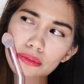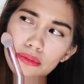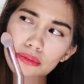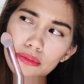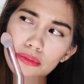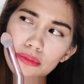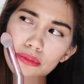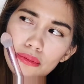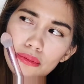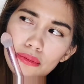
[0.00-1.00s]

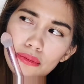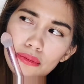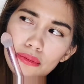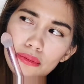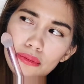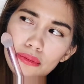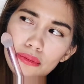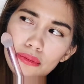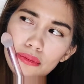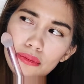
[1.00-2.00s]

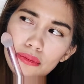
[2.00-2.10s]
No one is speaking in this clip.